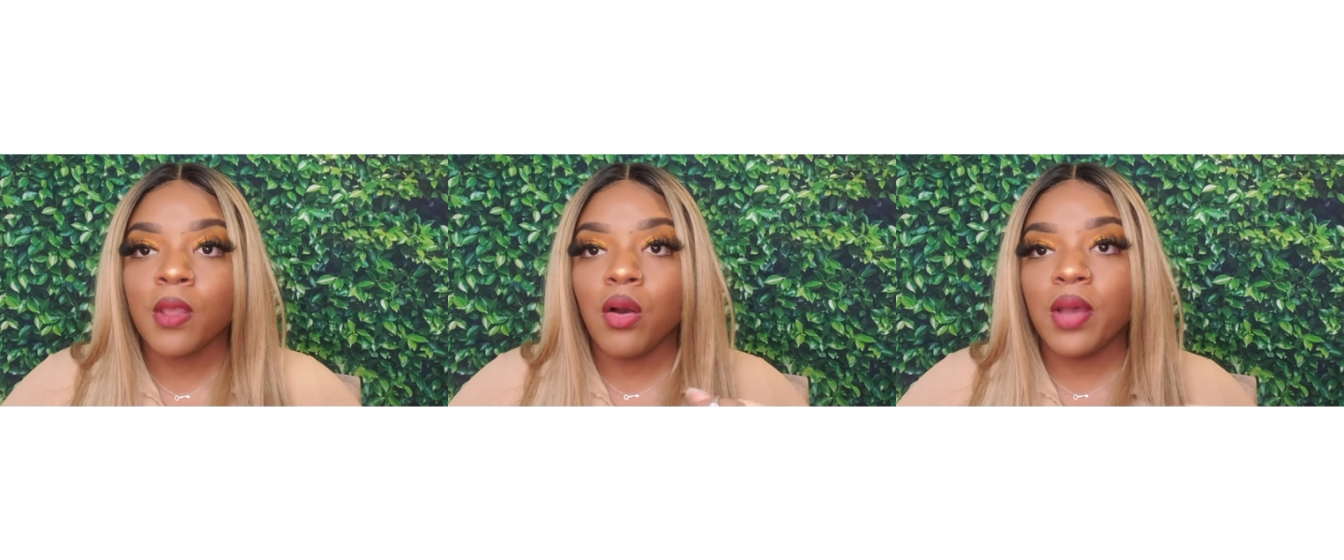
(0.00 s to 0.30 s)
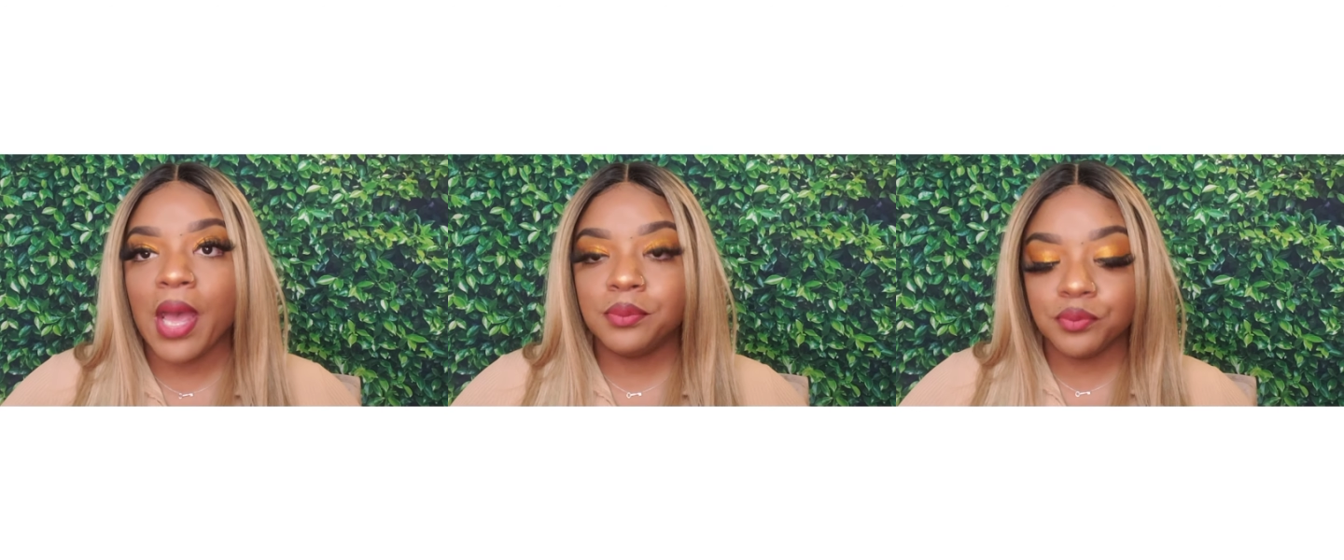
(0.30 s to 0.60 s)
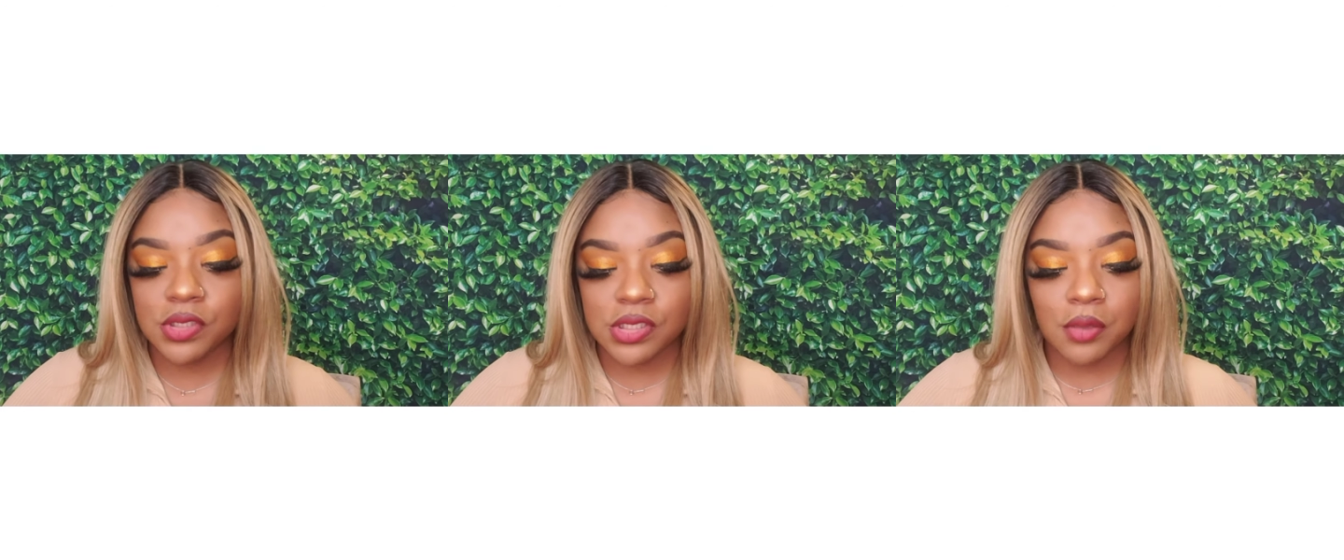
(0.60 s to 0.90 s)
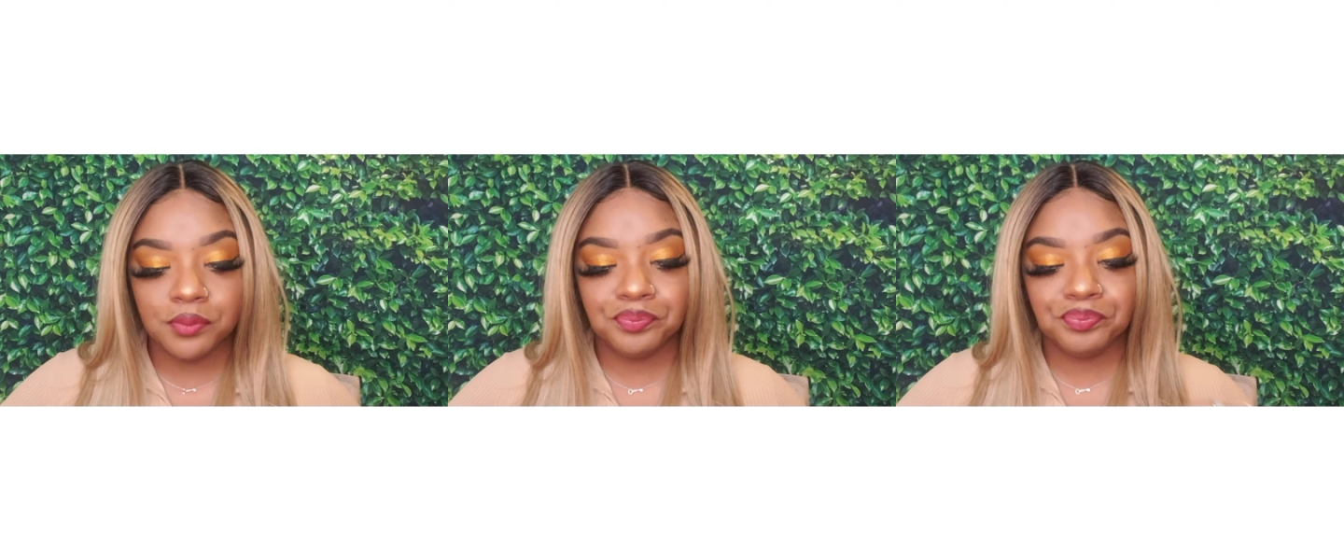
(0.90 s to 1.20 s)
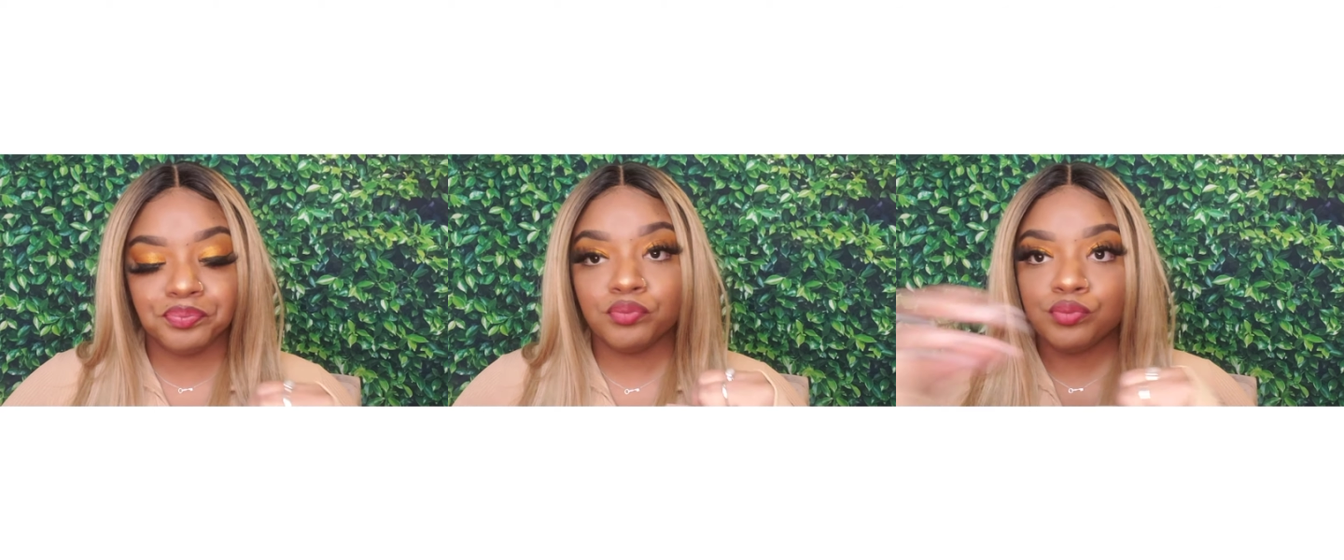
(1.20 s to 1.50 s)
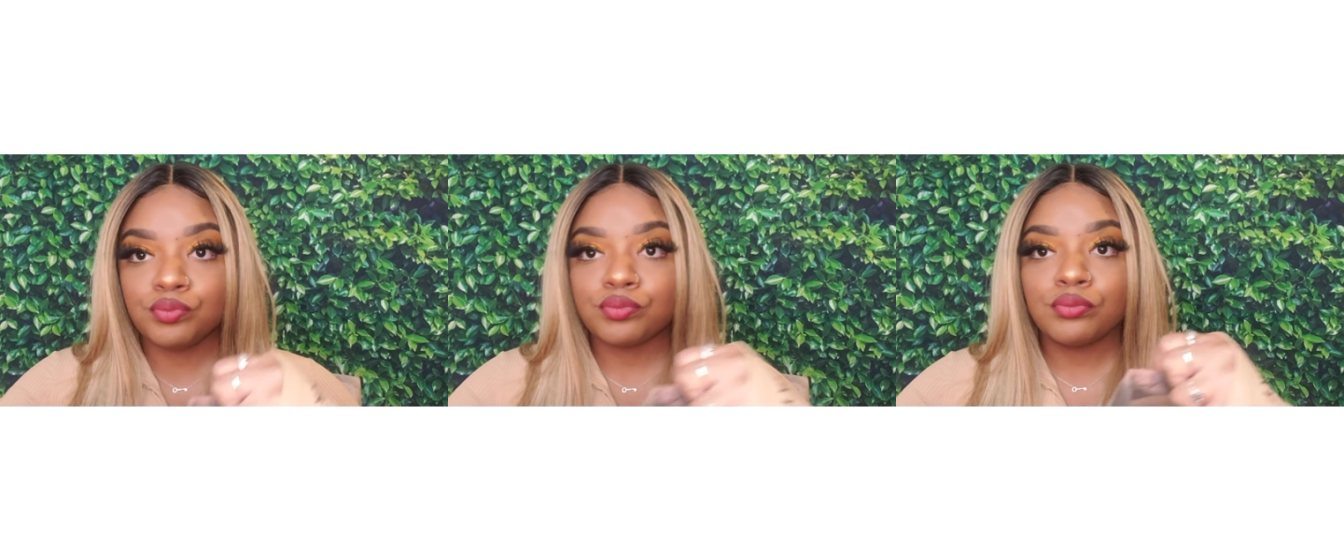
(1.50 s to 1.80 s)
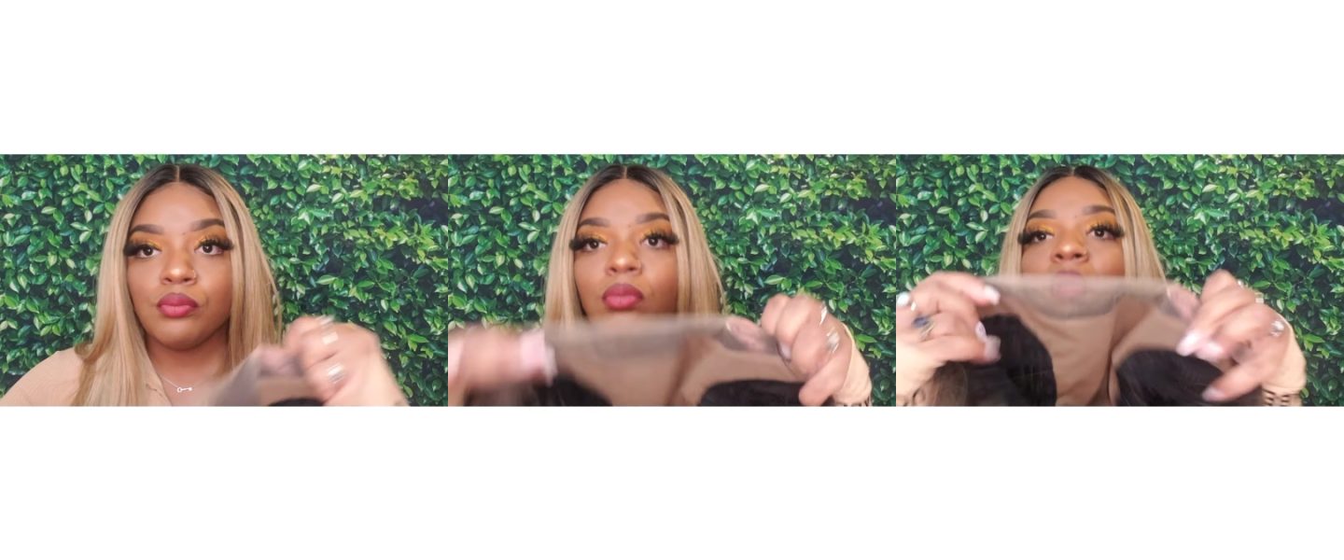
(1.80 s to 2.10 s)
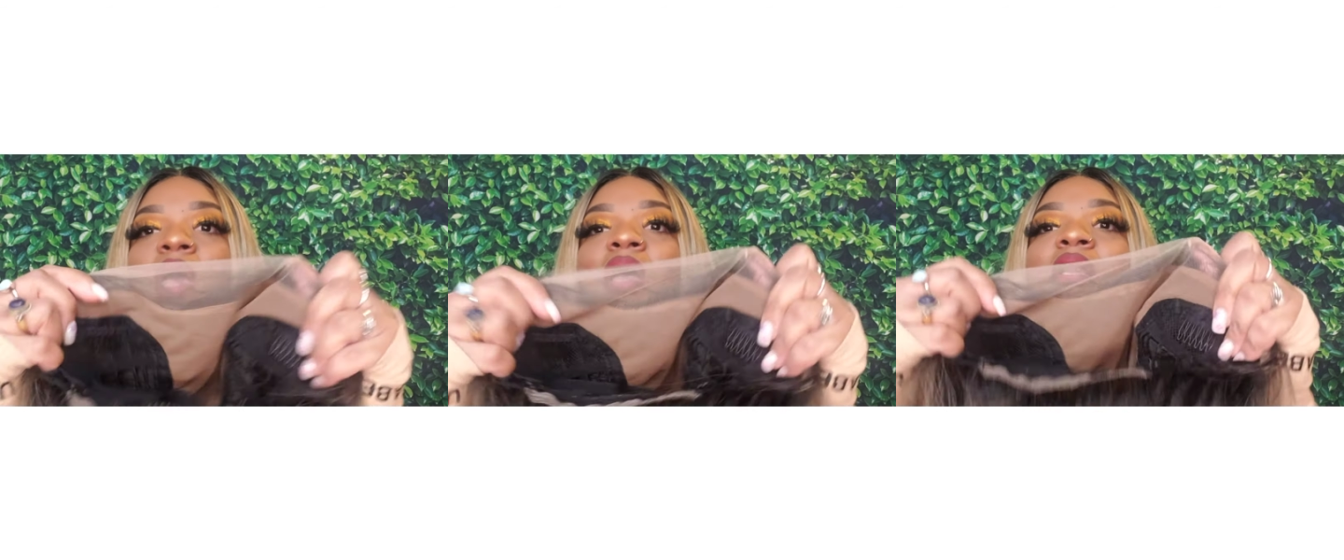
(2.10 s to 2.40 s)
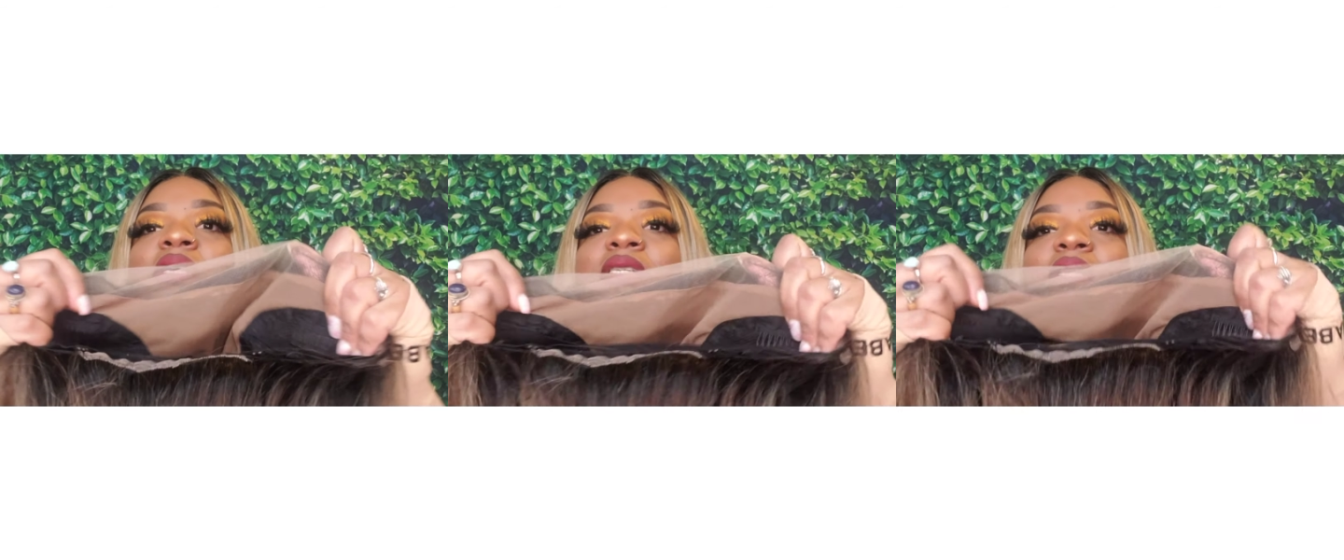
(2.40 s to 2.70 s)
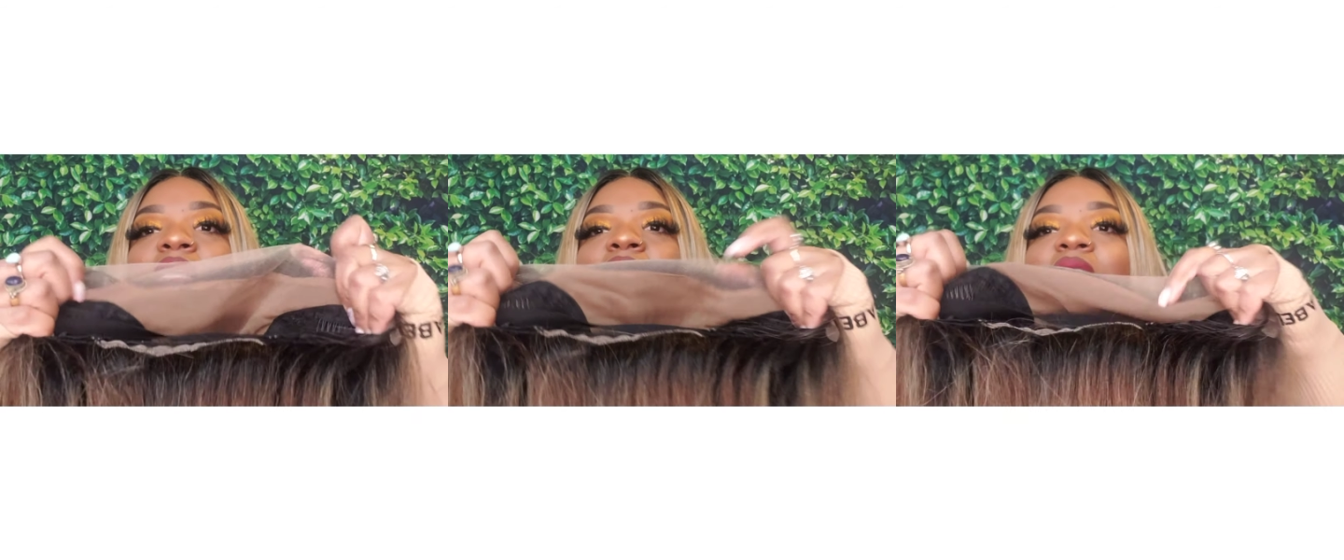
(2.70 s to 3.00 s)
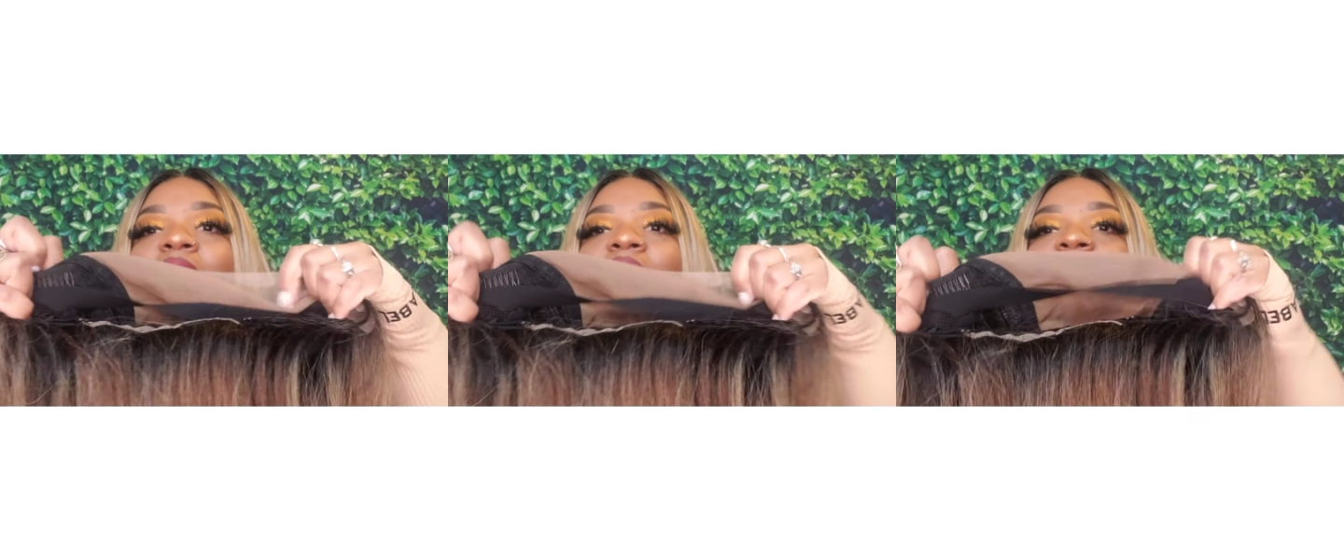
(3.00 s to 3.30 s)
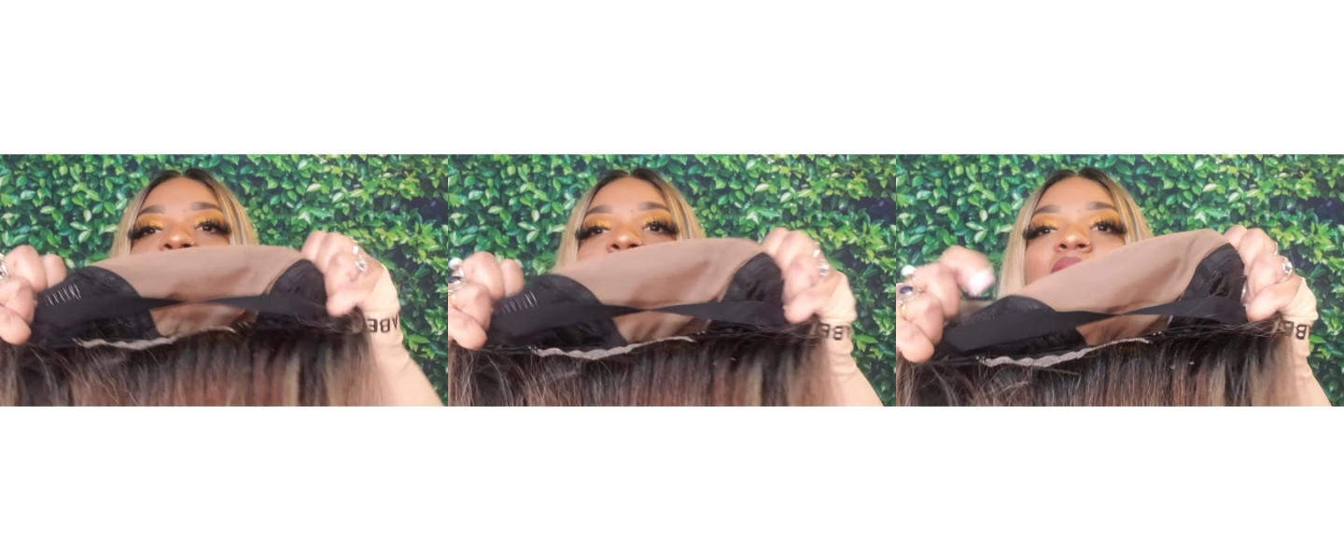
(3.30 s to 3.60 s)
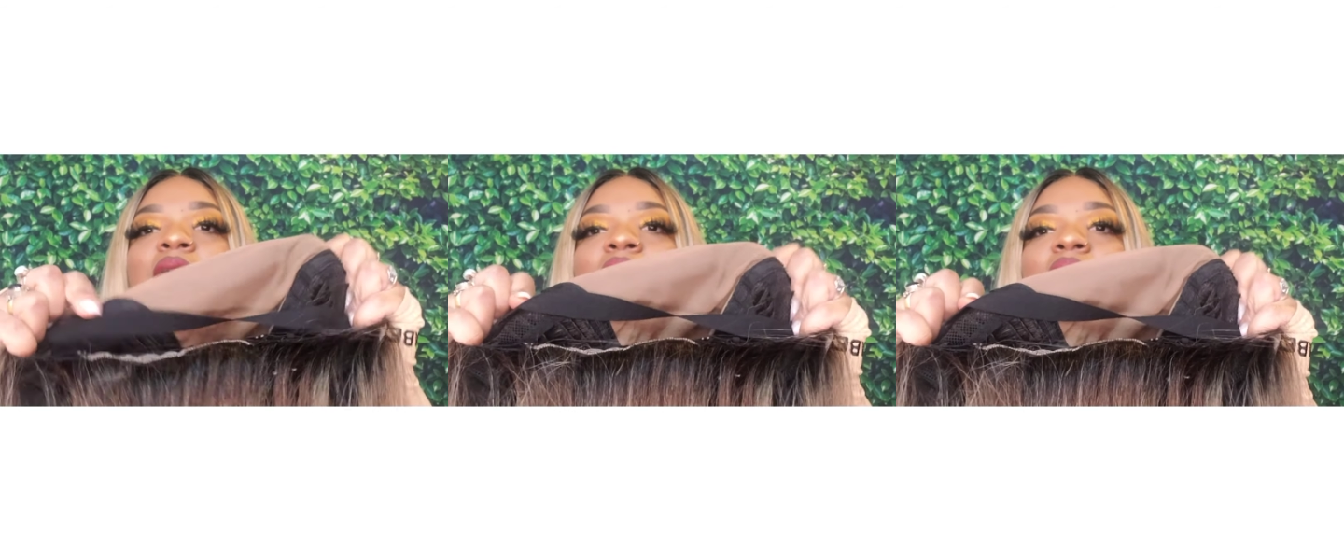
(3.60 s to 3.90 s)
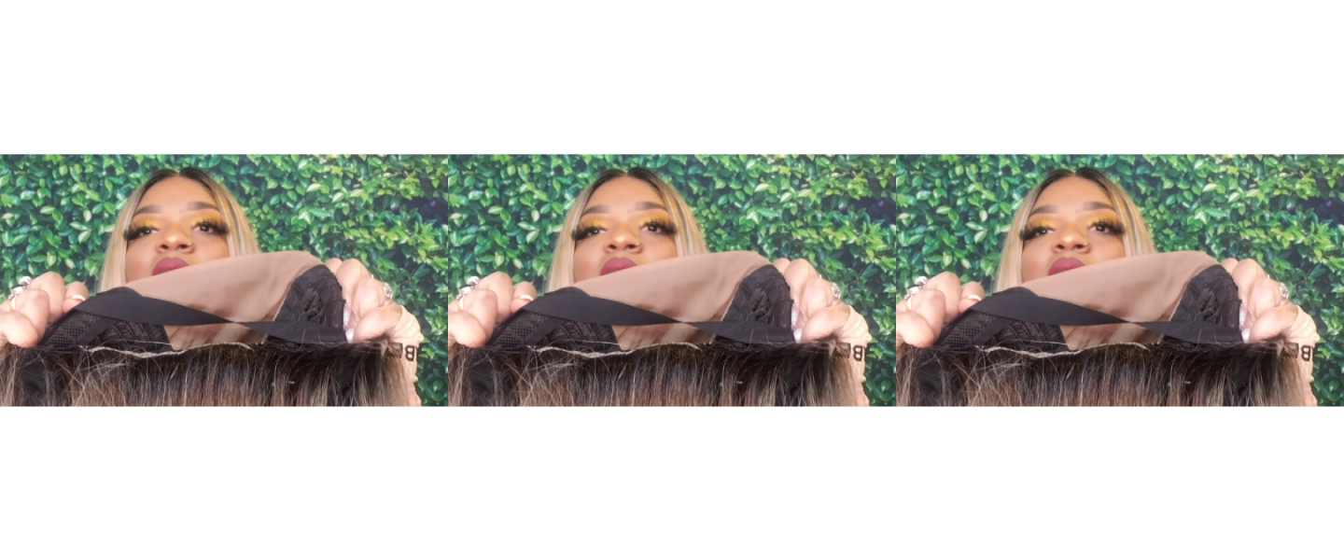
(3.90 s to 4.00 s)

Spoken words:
Okay, so this is the inside of the wig.